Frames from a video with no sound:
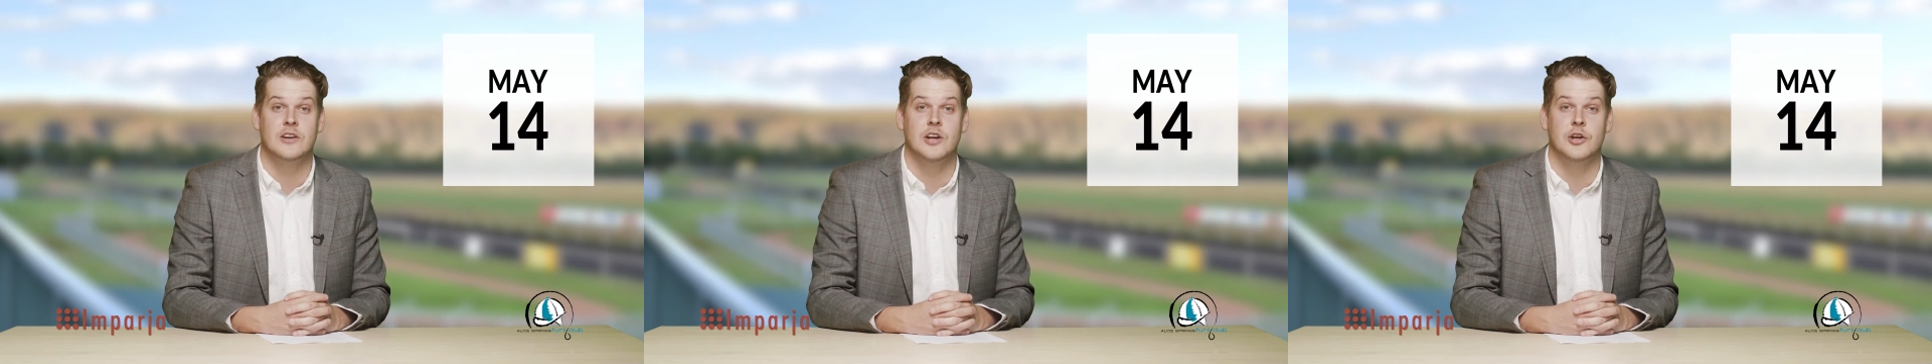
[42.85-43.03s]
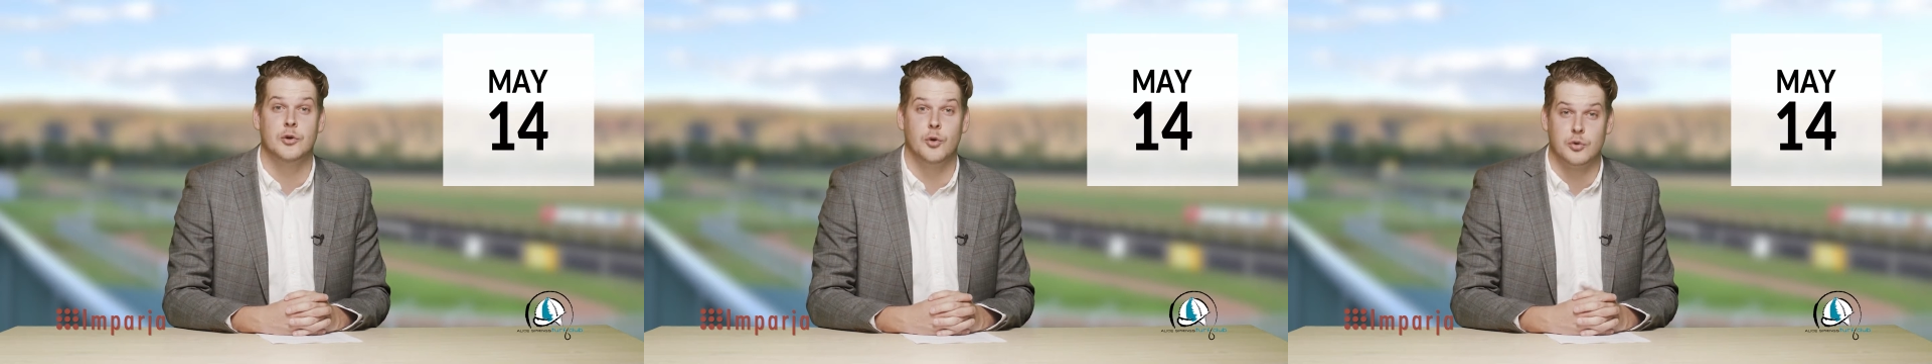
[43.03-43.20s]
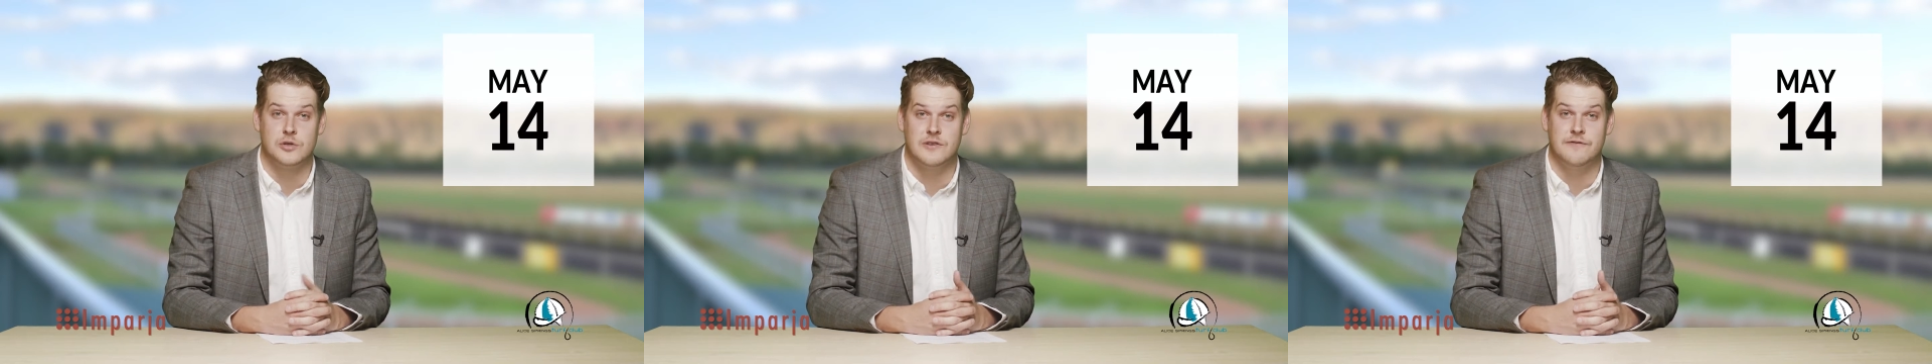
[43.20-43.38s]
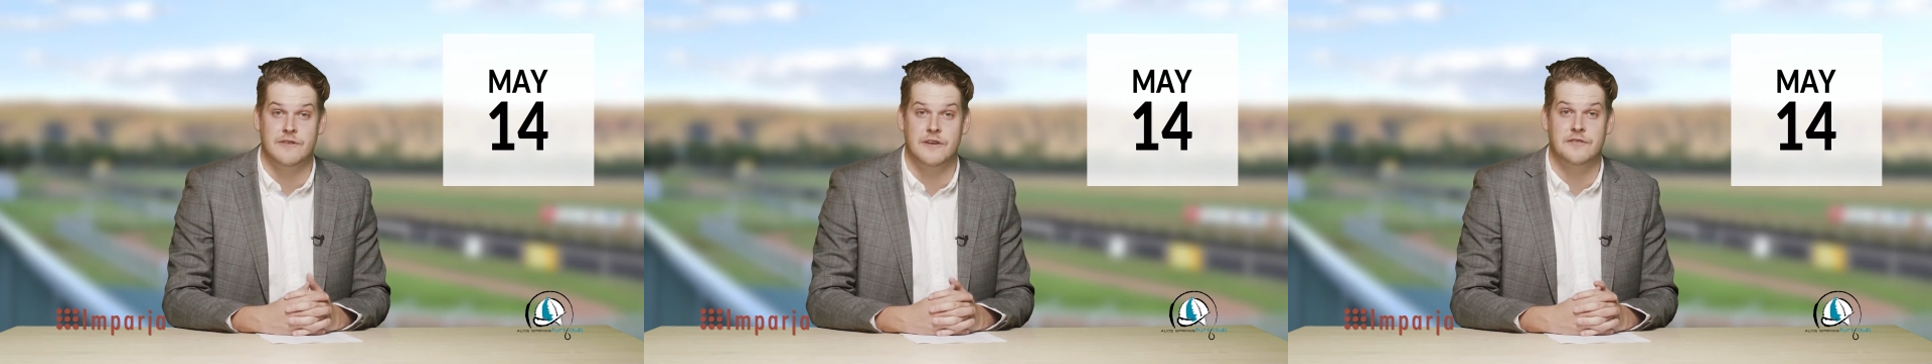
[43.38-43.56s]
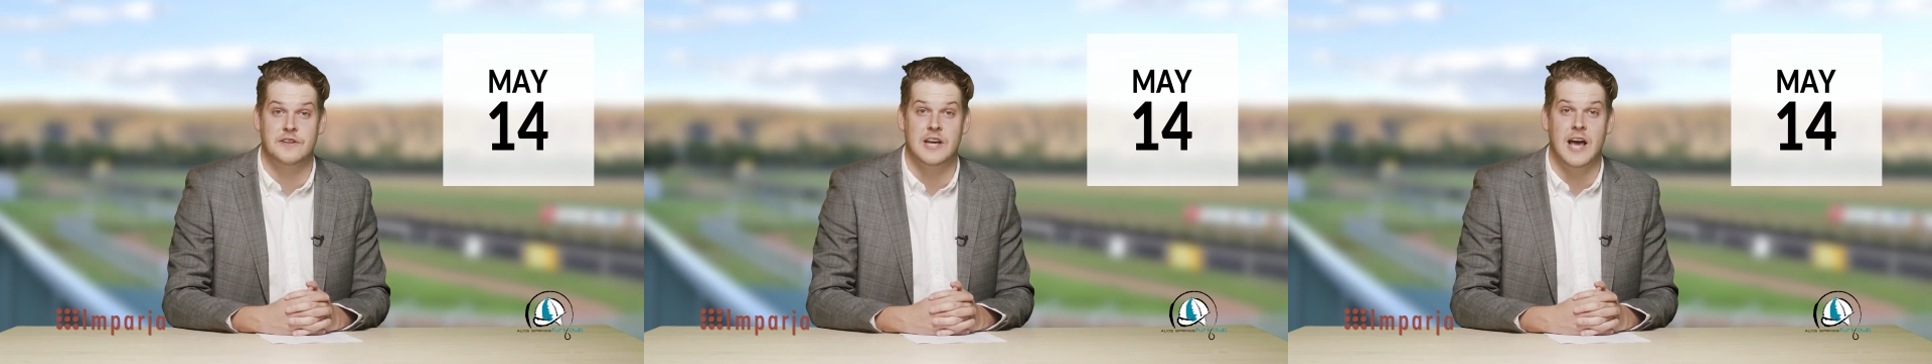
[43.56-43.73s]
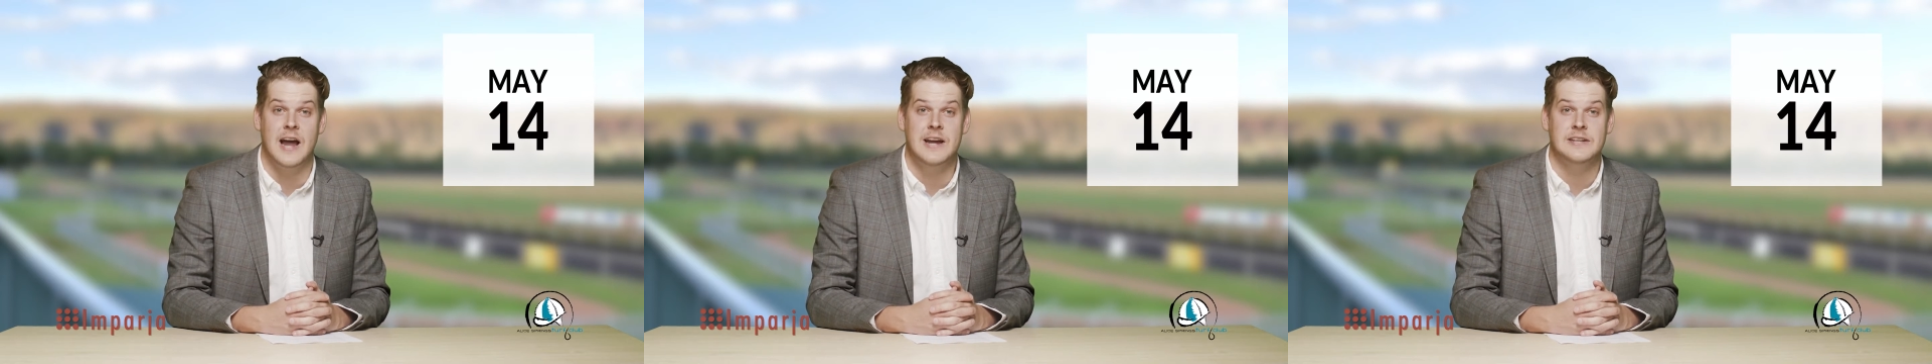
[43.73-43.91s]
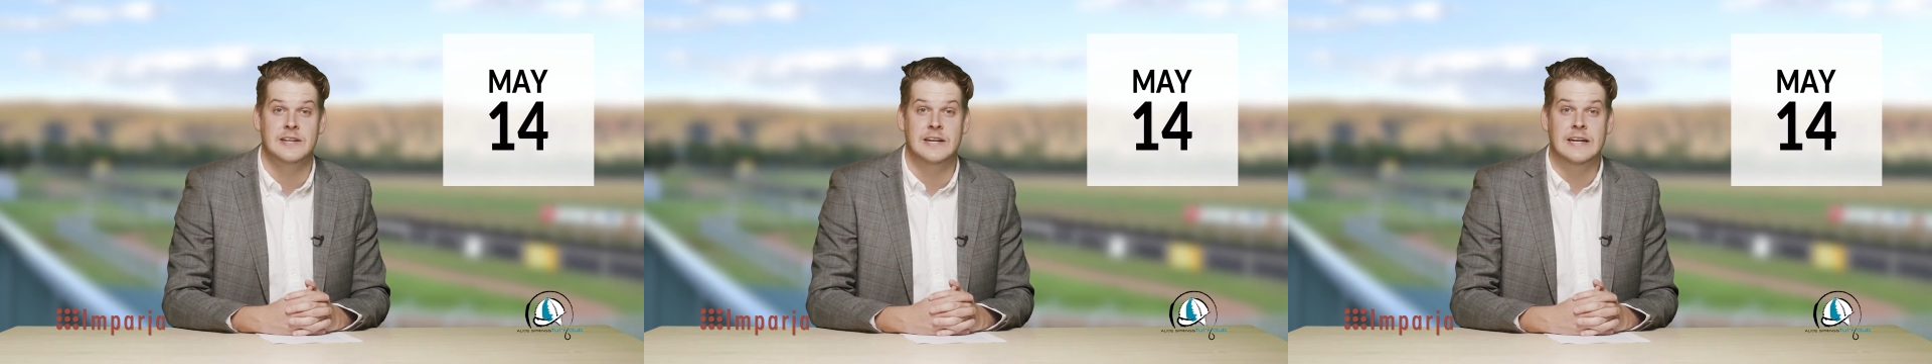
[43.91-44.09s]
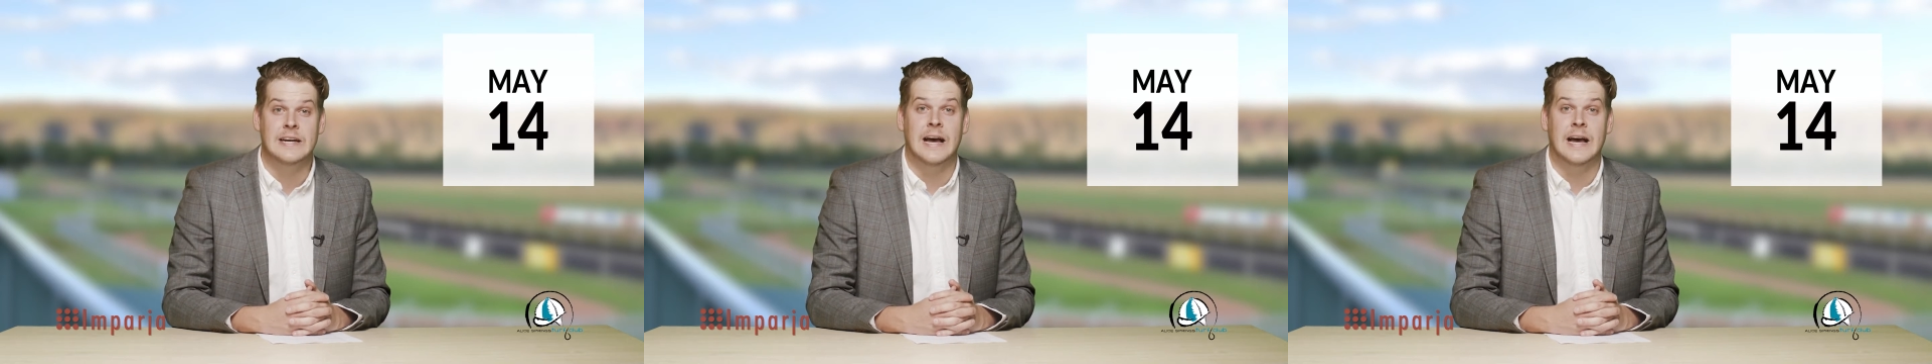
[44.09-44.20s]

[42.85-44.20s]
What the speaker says: and a 0 to 58,